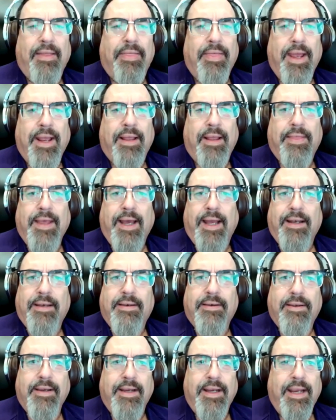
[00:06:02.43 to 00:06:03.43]
think
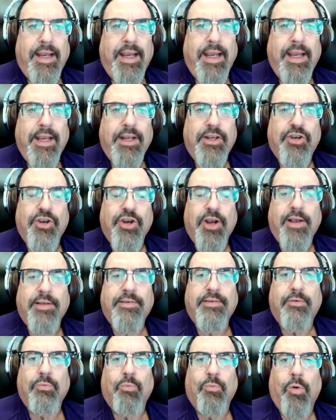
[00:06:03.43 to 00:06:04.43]
that he
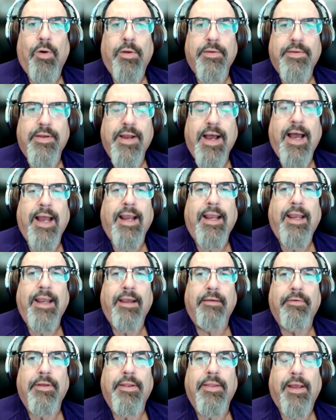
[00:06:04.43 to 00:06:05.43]
just was not
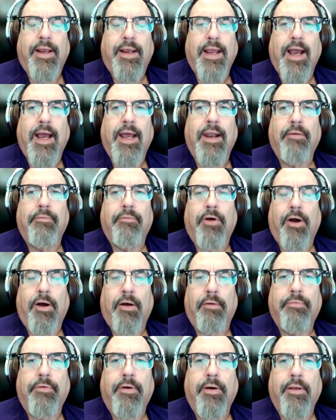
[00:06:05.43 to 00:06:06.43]
given the kind of
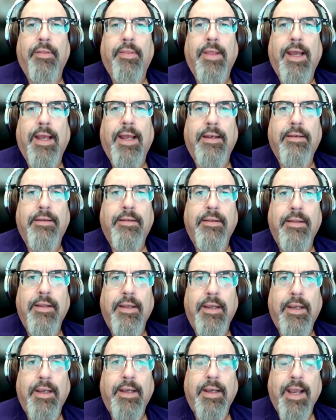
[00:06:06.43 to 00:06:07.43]
offer that
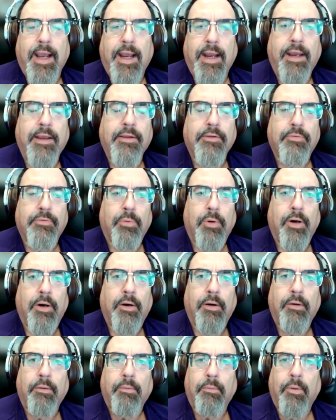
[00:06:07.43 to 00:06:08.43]
the Yankees
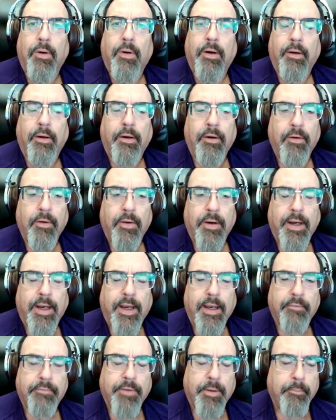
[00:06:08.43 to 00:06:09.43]
were going to
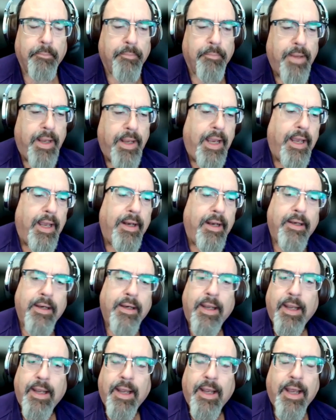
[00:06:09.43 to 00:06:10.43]
give him, and
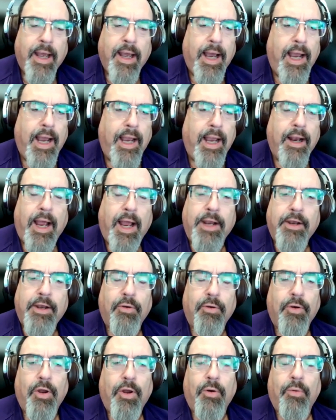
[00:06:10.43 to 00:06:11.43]
I
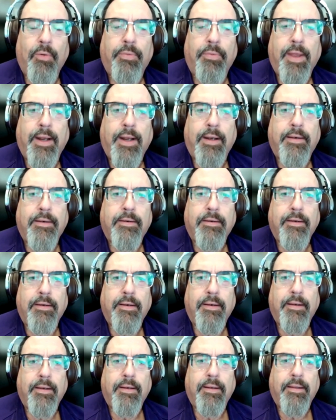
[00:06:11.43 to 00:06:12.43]
don't know that
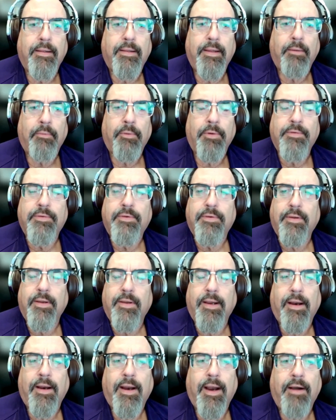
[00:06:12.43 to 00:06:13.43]
there was
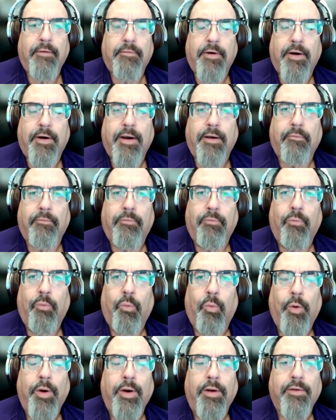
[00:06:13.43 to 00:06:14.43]
ever a
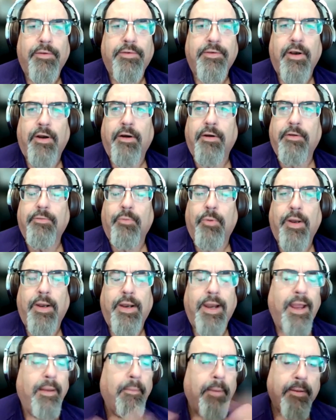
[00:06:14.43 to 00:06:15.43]
real serious
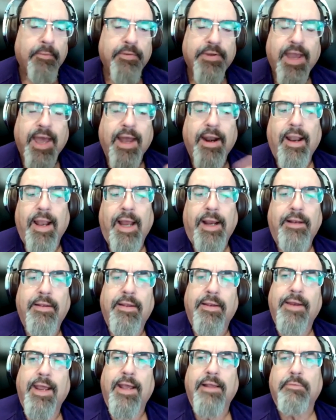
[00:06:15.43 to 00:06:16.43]
run. It was kind of like
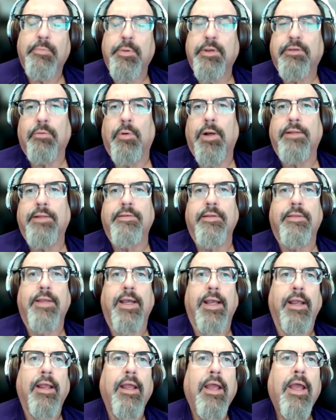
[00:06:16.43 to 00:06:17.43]
the Dansby Swanson
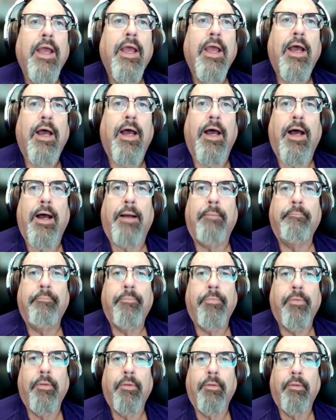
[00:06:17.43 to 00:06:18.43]
thing.
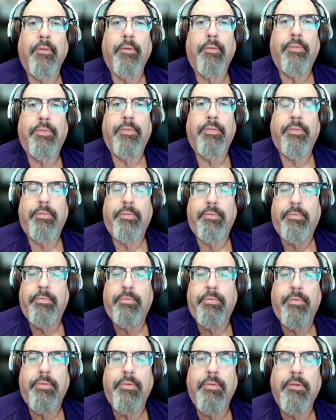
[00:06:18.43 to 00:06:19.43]
Um,
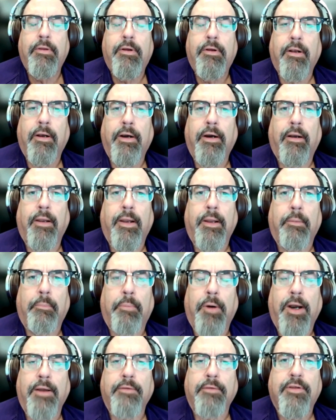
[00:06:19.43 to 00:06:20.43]
Clearly, the
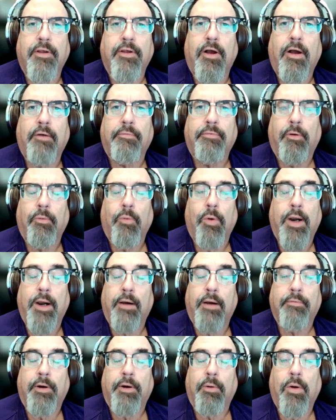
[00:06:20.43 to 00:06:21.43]
Braves offer,
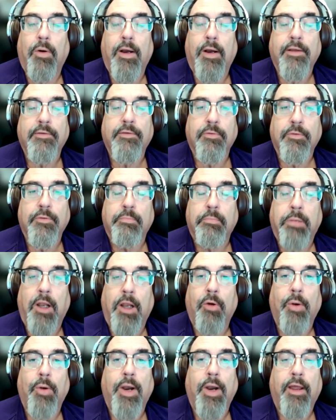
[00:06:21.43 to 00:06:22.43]
whatever it was
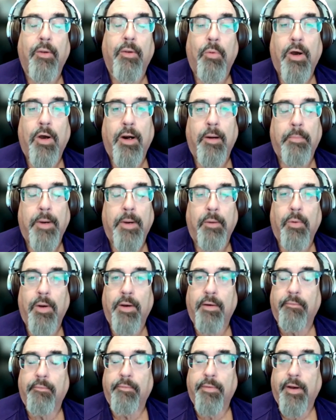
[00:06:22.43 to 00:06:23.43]
blown out of the water by
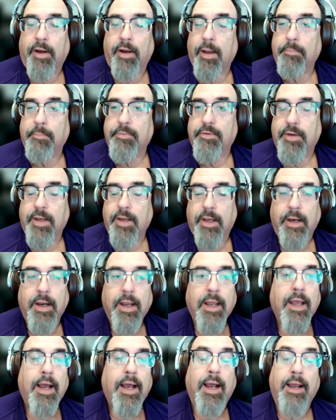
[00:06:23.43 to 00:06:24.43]
whatever the Cubs did.
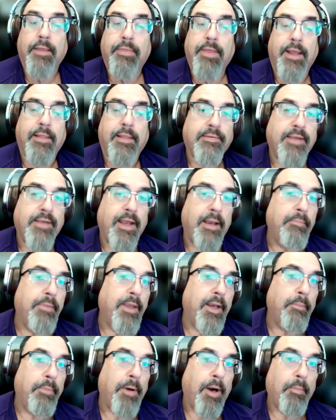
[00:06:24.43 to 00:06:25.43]
I think the same
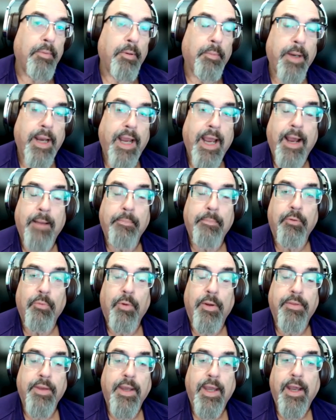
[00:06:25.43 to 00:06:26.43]
thing probably happened
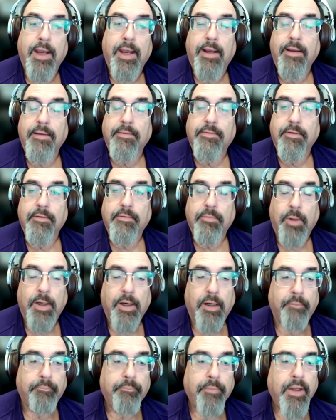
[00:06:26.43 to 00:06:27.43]
with the Yankees as
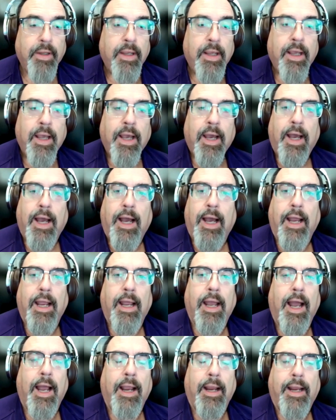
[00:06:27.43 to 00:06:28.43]
well.
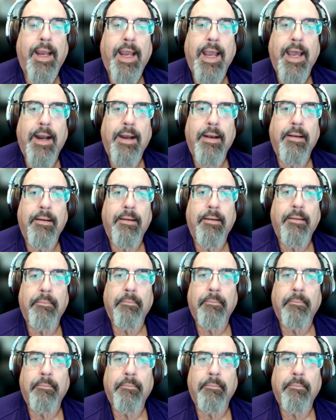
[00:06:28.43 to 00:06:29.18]
I can